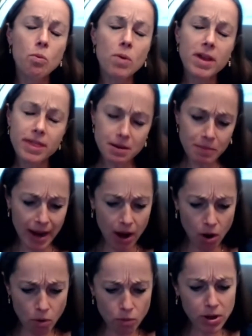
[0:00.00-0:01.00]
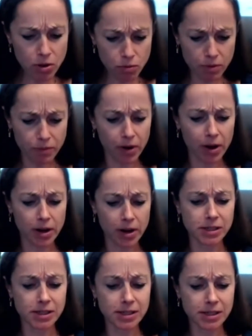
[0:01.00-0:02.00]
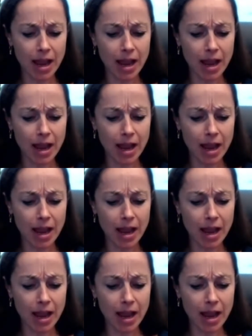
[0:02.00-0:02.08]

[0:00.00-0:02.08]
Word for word: Within my own universe,